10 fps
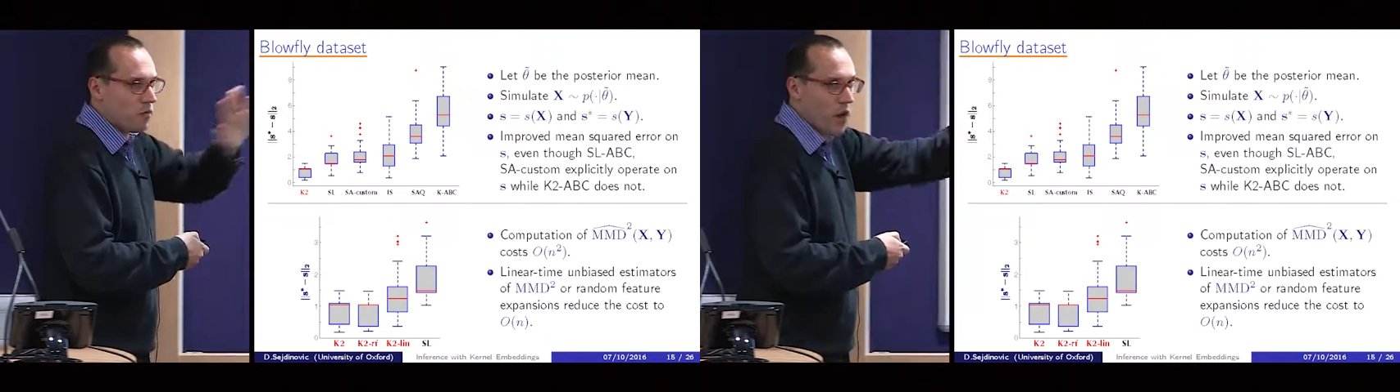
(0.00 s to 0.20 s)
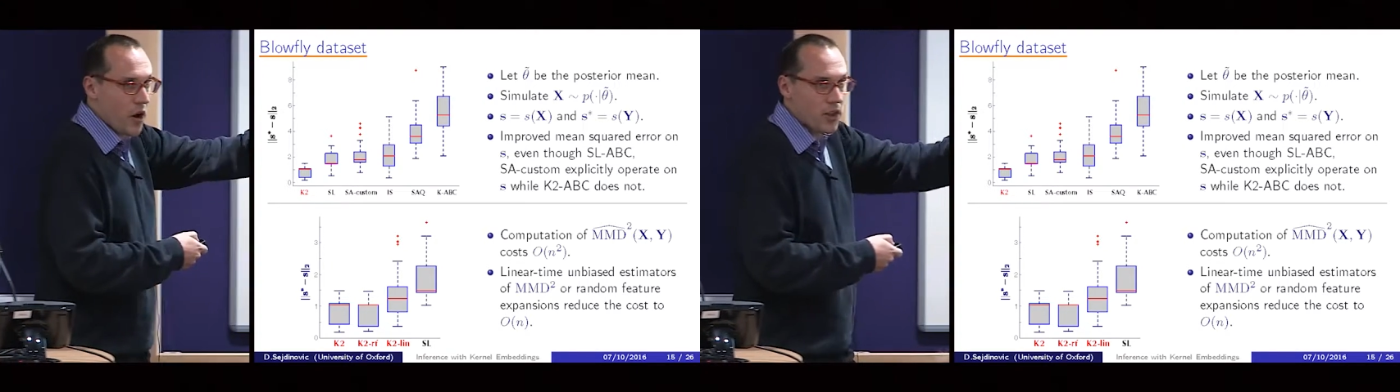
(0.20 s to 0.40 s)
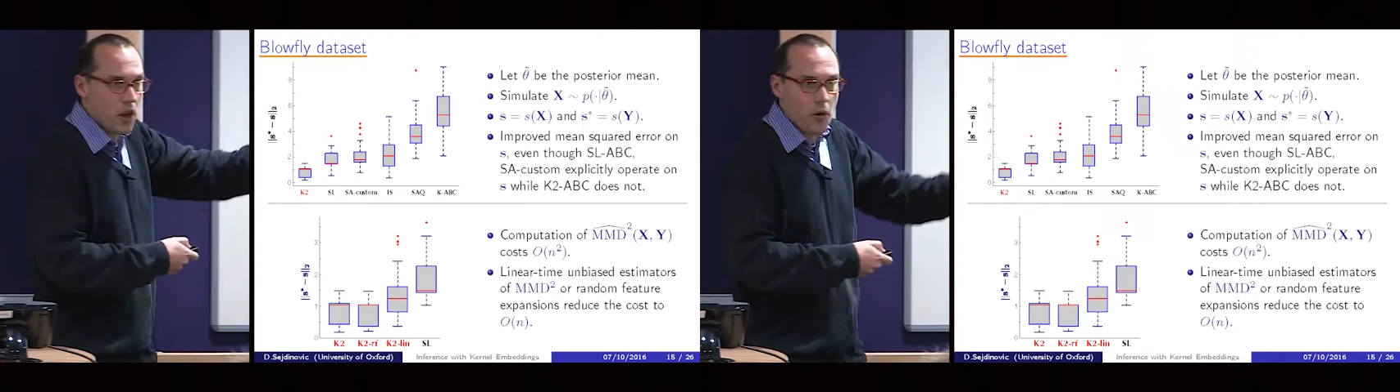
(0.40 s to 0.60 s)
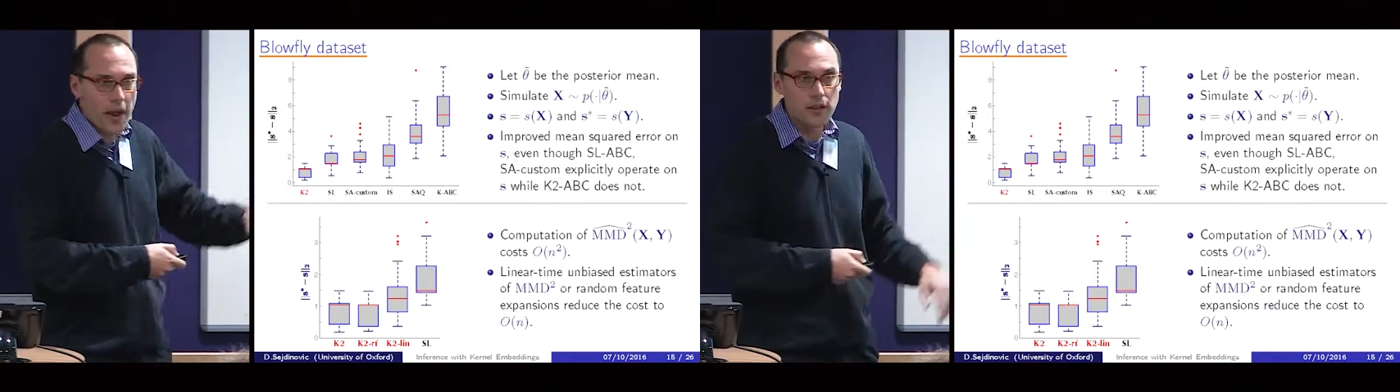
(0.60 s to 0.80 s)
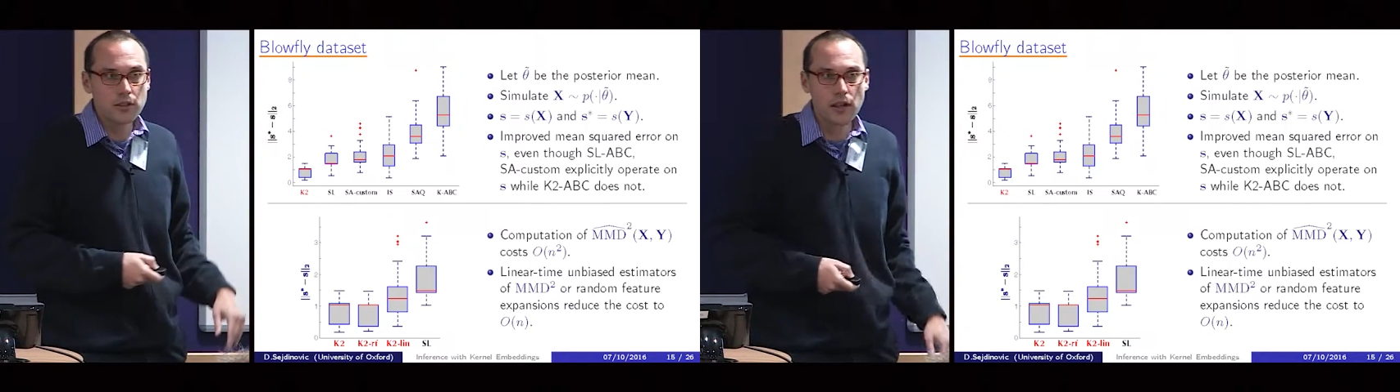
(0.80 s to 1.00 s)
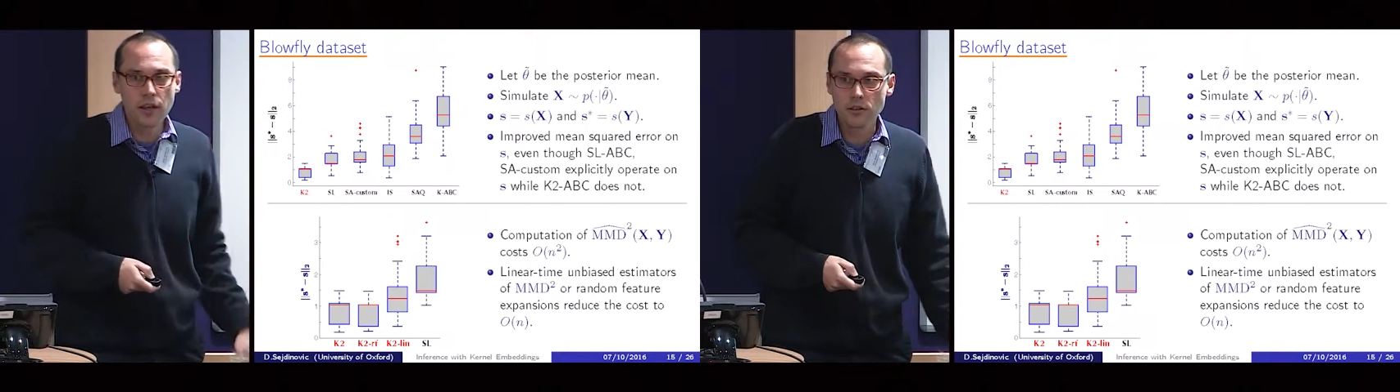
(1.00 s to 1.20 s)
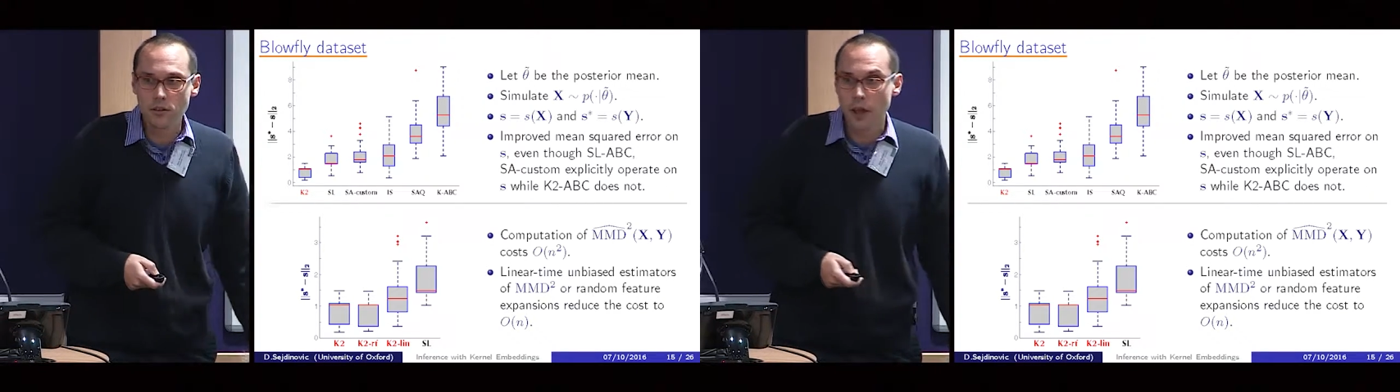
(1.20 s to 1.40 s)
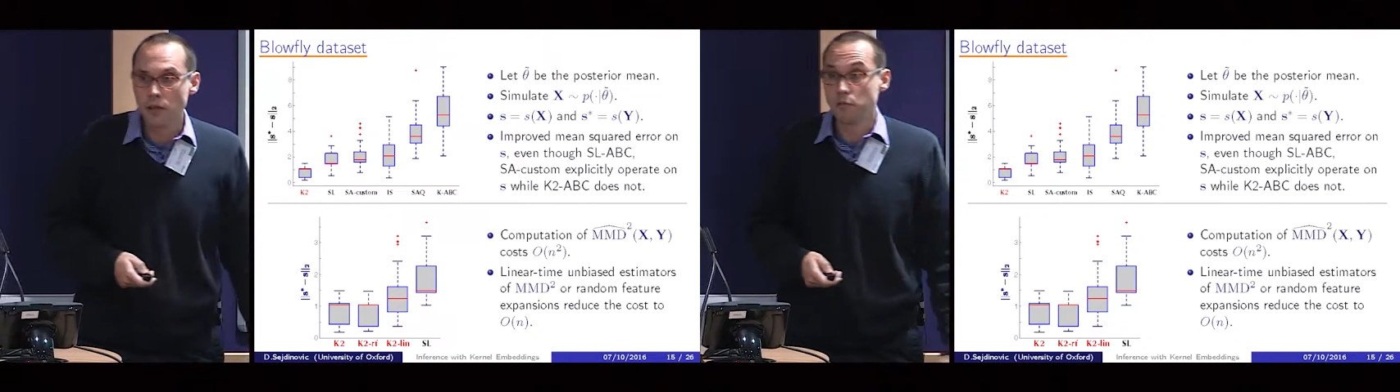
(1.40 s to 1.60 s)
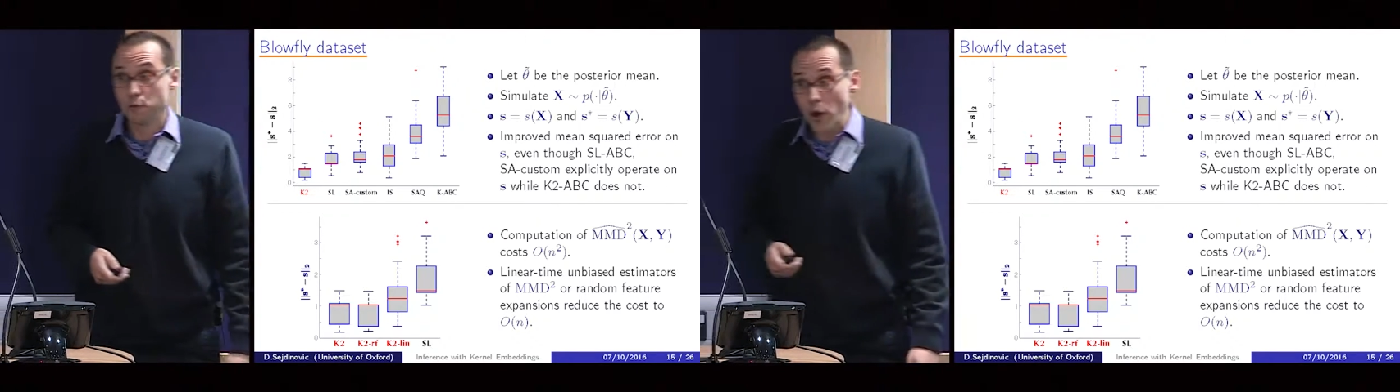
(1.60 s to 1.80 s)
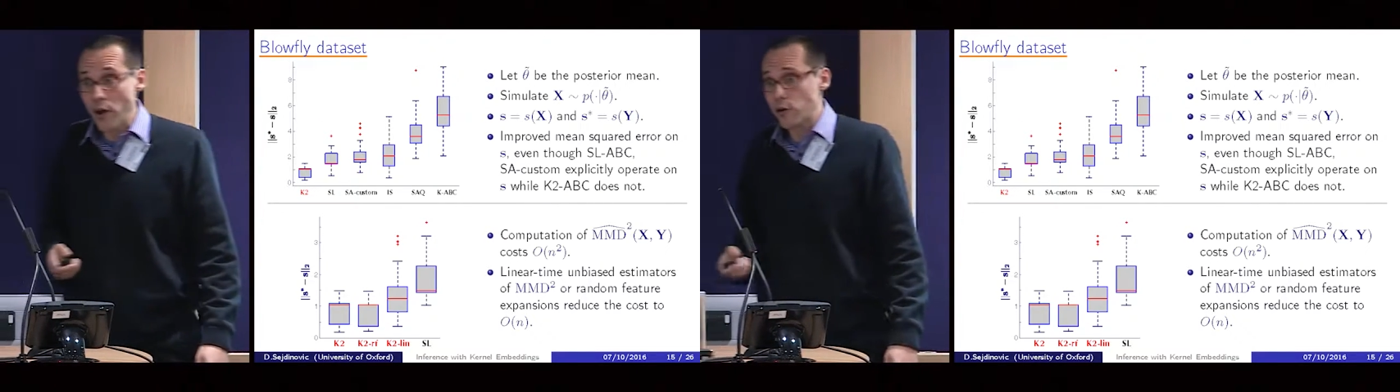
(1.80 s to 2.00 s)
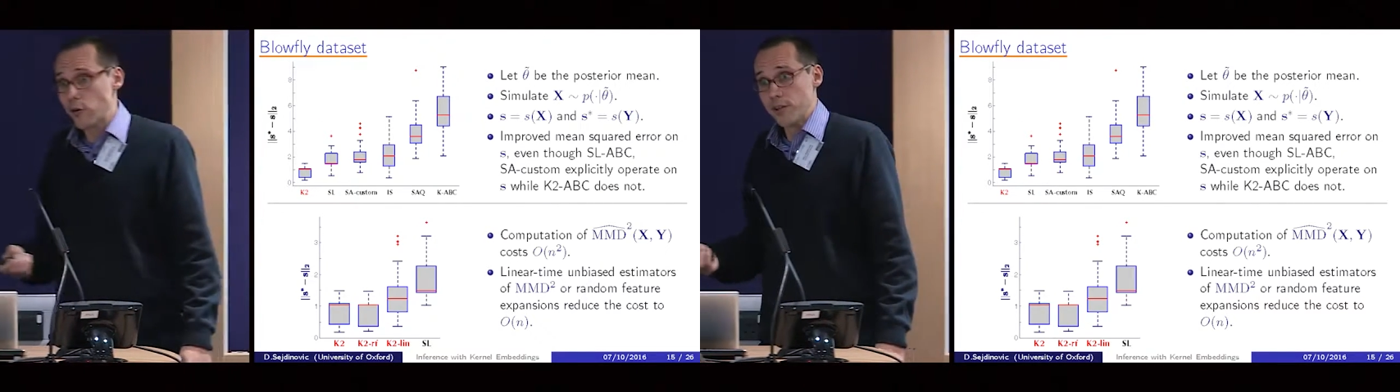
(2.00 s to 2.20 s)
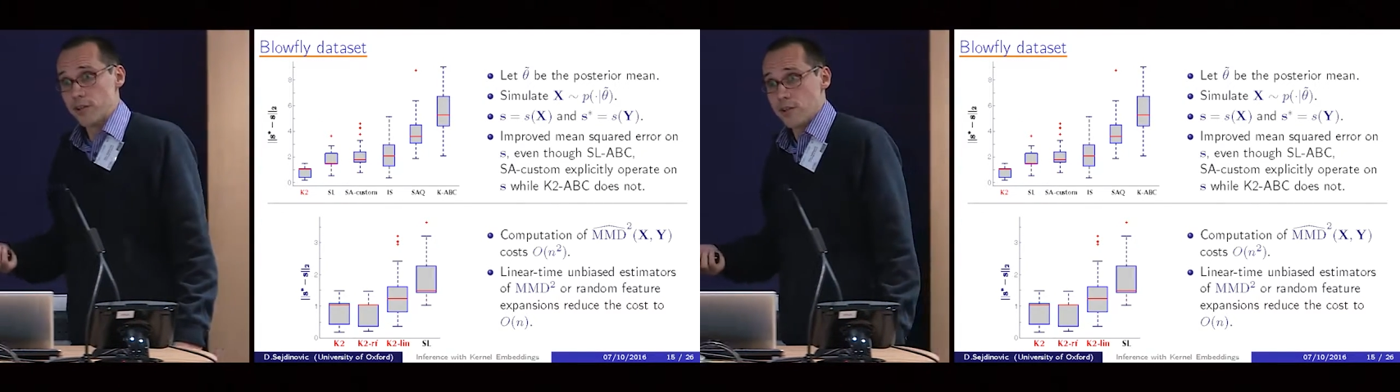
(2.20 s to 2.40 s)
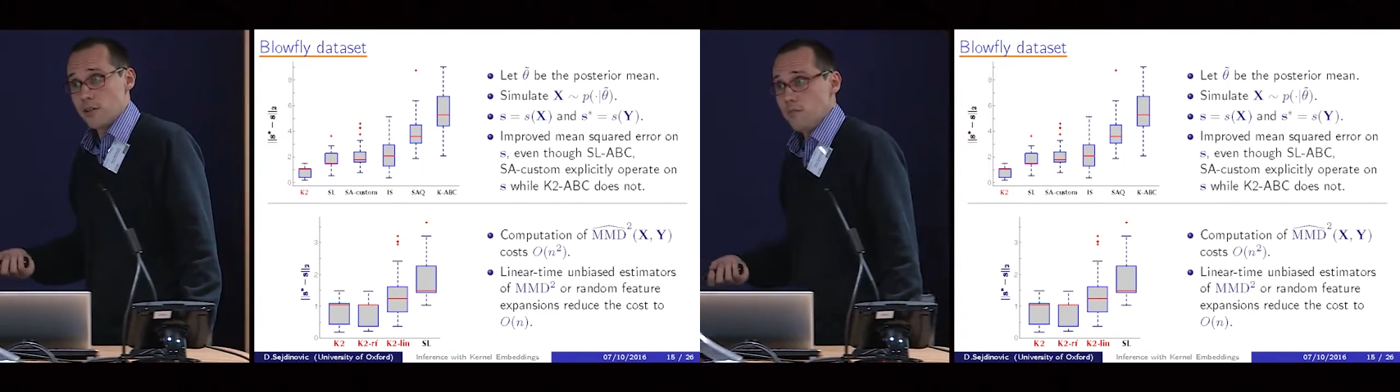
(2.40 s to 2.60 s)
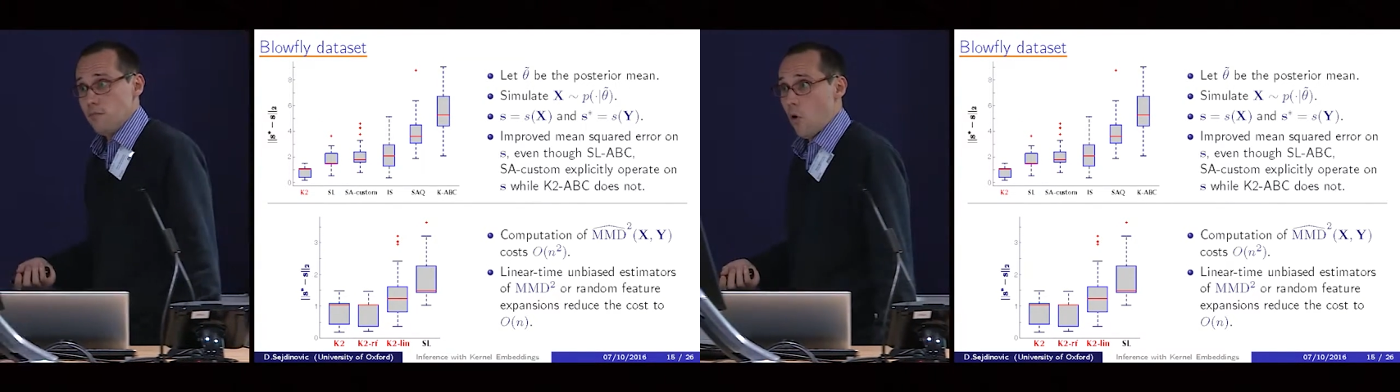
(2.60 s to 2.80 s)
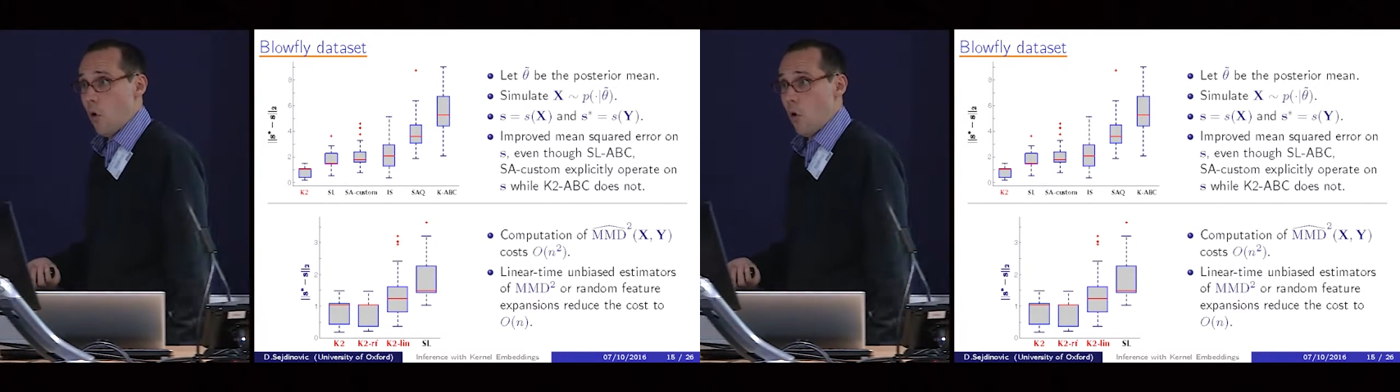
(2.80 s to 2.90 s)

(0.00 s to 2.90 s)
very direct and fair criticism